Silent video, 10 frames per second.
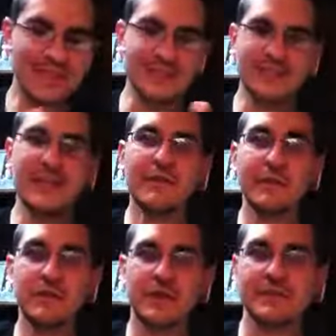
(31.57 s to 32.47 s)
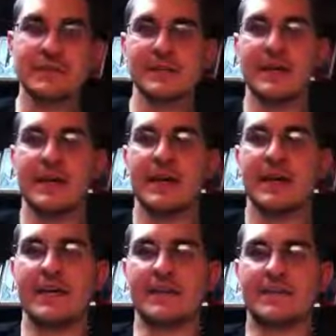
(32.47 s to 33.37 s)
Today, if you notice,
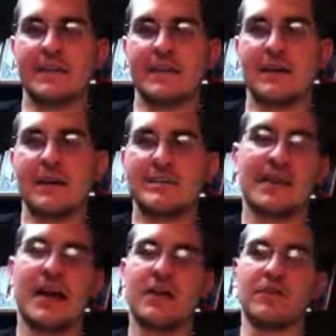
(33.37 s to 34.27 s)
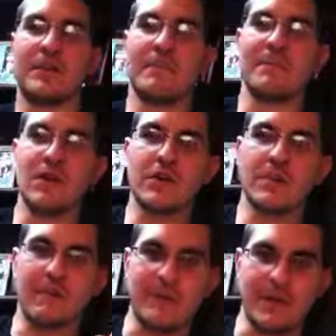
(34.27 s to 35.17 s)
it's, uh, it's titled
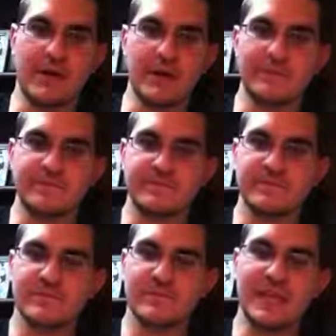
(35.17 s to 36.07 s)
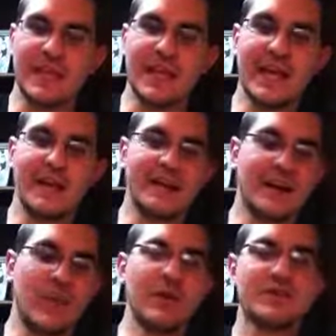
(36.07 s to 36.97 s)
Mirror, Mirror. And
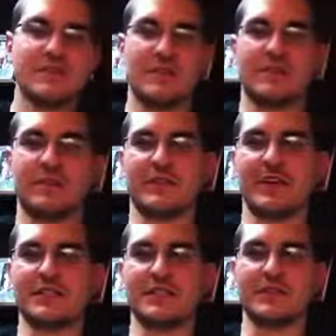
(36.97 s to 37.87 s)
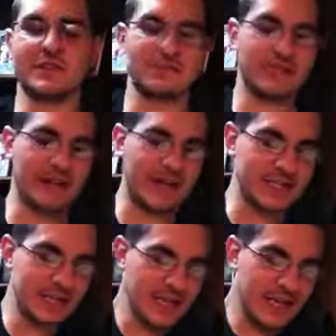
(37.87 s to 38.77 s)
uh, I want to start off with that just for some fact
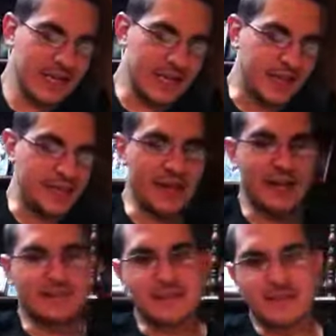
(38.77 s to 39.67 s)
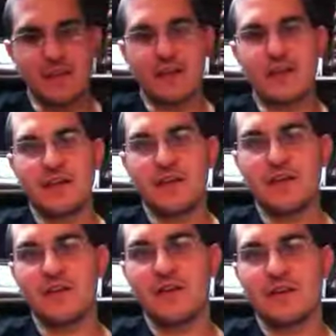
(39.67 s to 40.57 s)
that, you
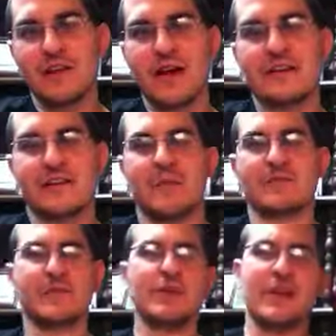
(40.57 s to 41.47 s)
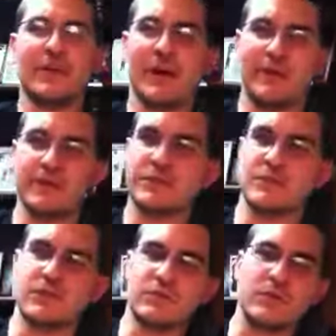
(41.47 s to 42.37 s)
know, a lot of times when you get ready for
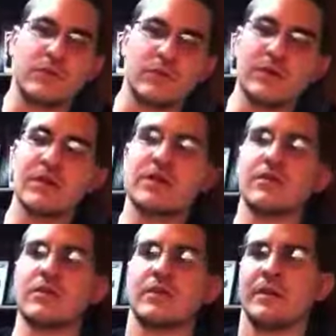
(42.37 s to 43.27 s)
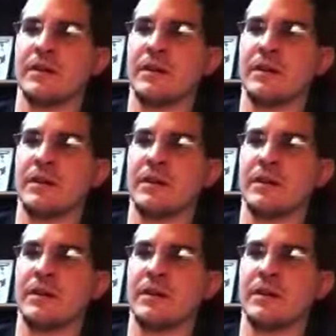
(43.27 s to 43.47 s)
school, work, or